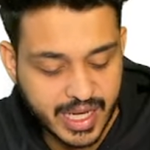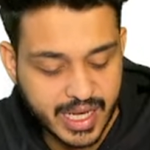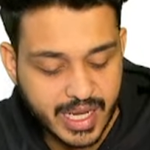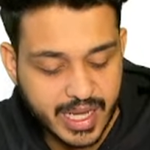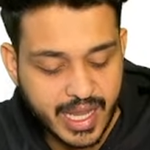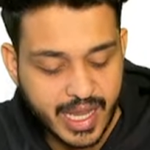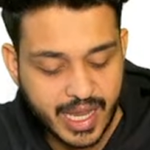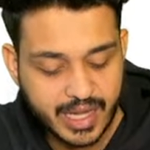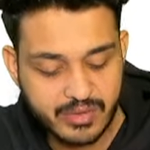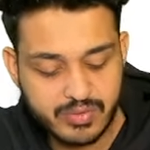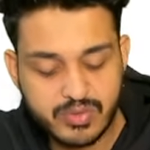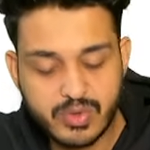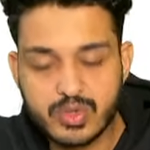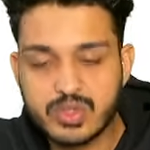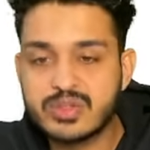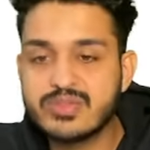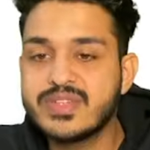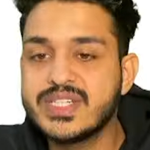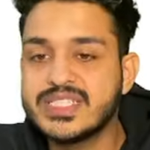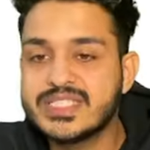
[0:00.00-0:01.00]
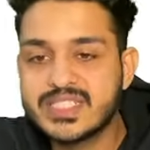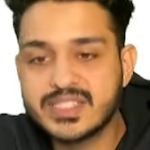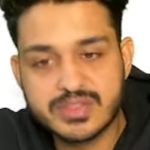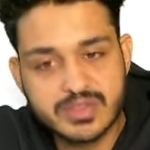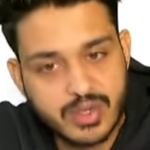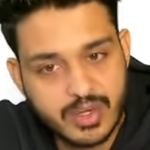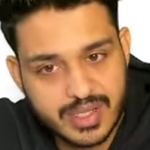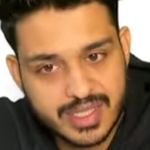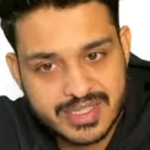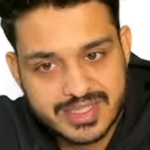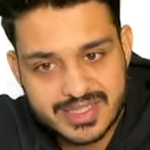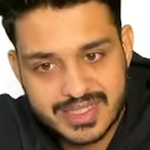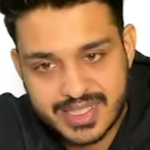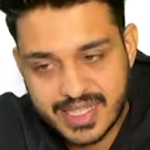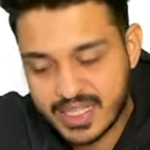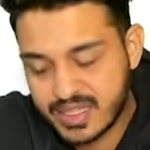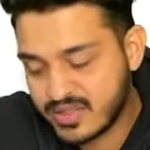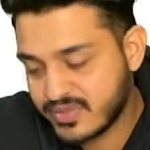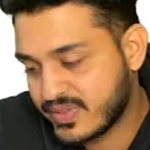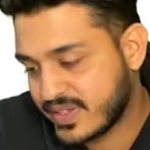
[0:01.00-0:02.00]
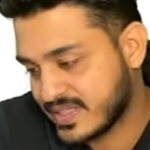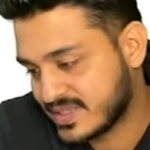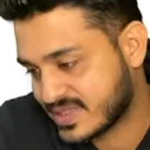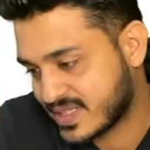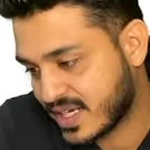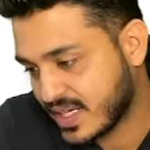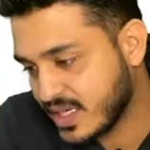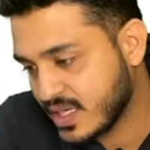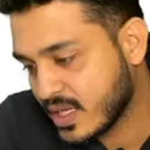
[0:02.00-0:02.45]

and fourth phase is known as death phase, right?